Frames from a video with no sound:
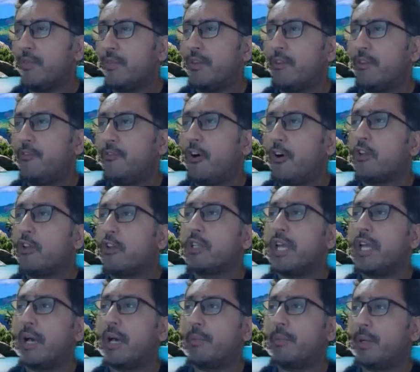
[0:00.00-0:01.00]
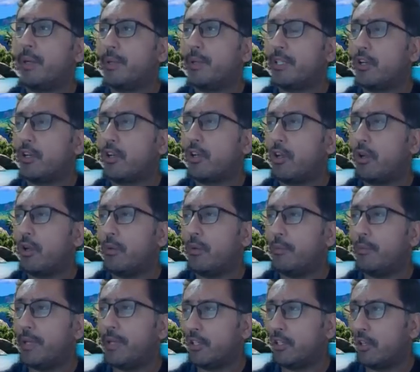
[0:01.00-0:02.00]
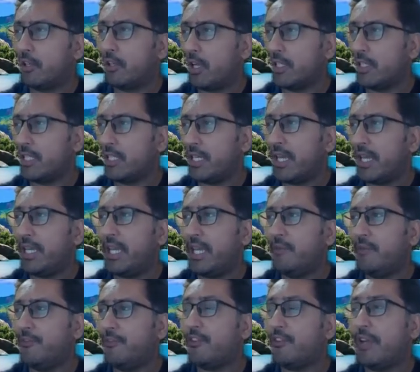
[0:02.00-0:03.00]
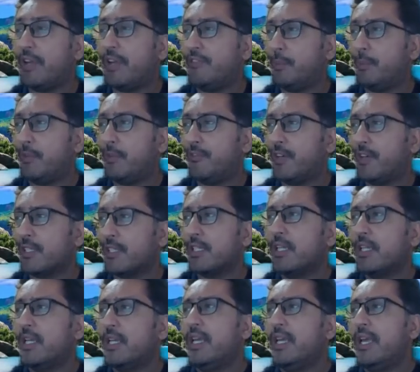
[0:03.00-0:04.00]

We will follow the hybrid methodology and aim for MVP first,